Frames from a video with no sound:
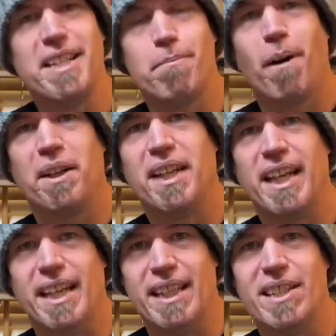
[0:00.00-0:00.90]
my
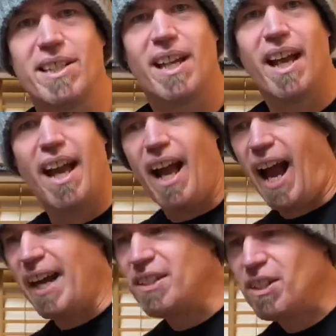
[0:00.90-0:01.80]
knees,
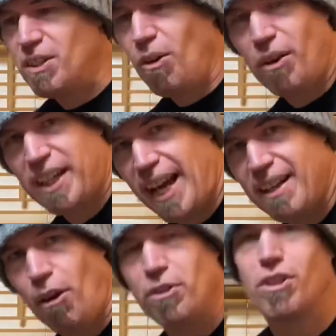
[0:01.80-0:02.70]
and not getting
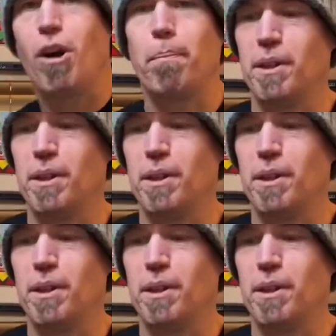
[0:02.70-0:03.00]
on top of the